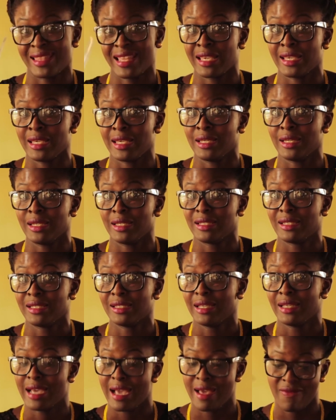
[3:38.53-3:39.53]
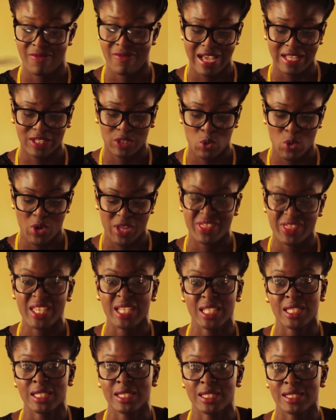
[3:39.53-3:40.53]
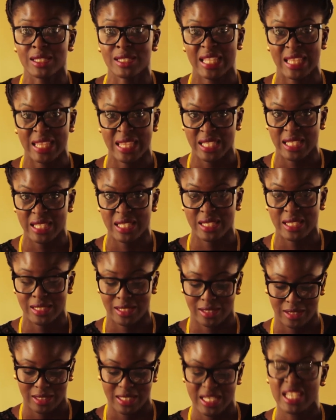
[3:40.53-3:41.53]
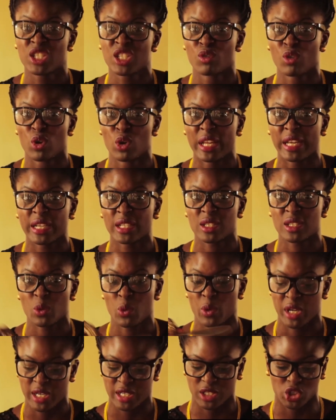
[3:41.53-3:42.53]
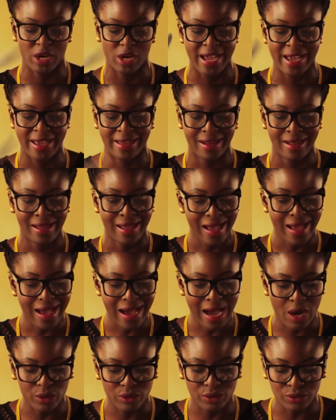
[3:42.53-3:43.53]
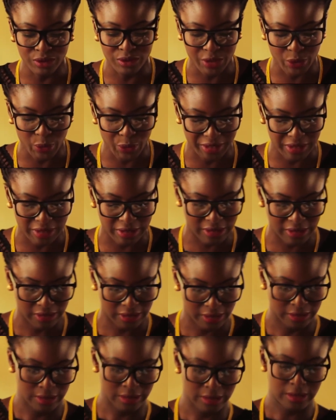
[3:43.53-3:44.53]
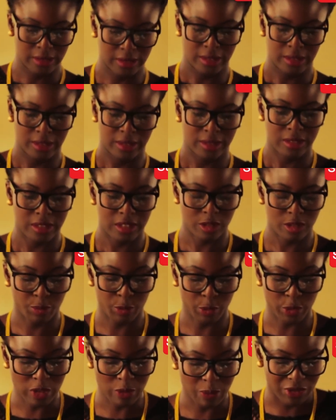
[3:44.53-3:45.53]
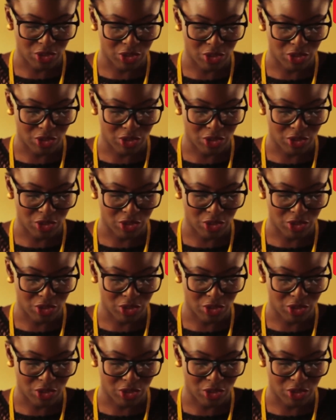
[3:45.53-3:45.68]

they eat it. And that's what this is. This is a Rolex, so we're going to try it out really quickly. It's supposed to be